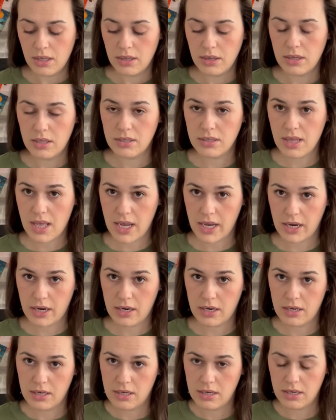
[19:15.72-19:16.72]
there's a lot here.
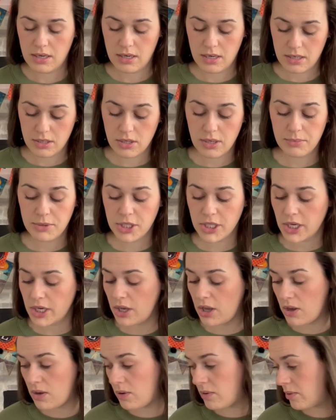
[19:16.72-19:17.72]
So I'm just gonna
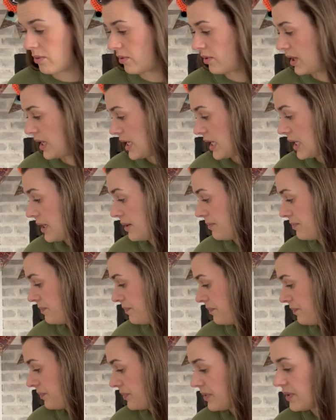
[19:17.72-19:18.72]
go in
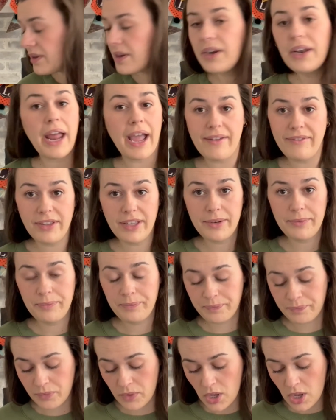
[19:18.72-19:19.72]
and then dive in.
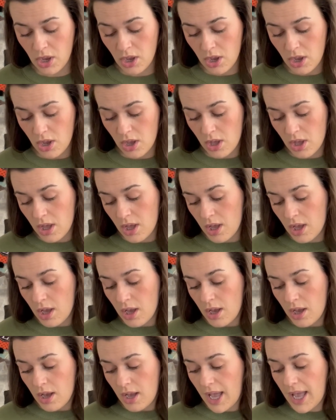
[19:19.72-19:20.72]

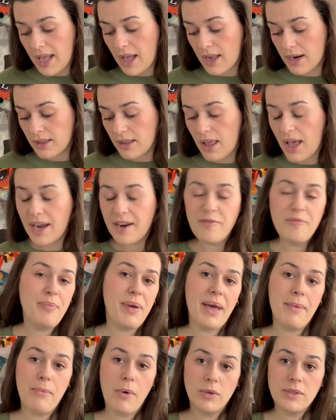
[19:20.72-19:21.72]
I got a lot
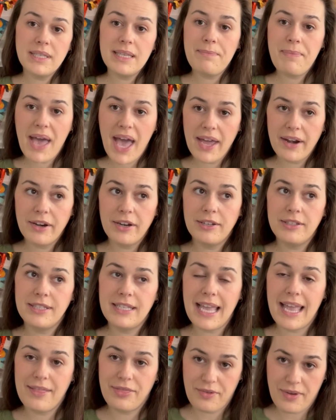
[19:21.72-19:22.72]
of mostly patterns
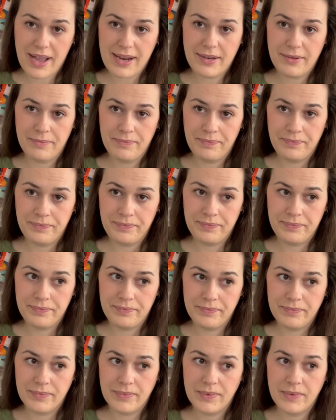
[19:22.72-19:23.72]
and thread,
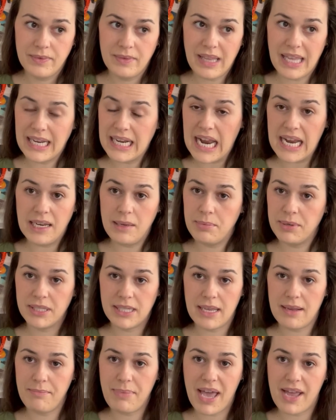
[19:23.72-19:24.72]
like
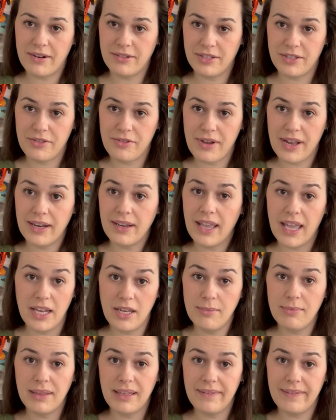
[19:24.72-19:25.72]
90% patterns and thread. Can
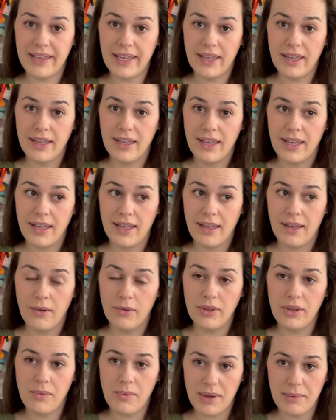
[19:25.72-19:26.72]
you believe it?
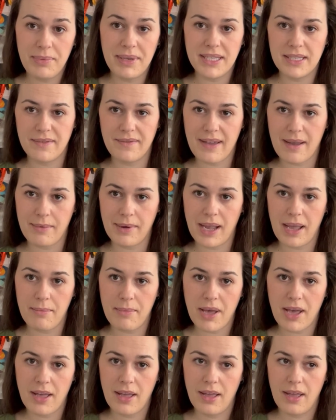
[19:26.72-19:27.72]
Only one piece of fabric I
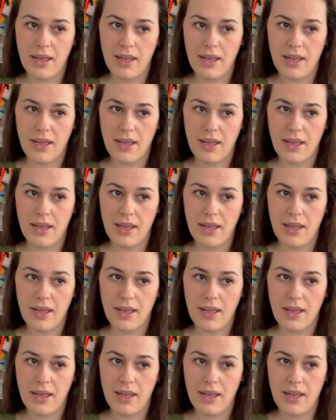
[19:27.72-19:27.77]
bought.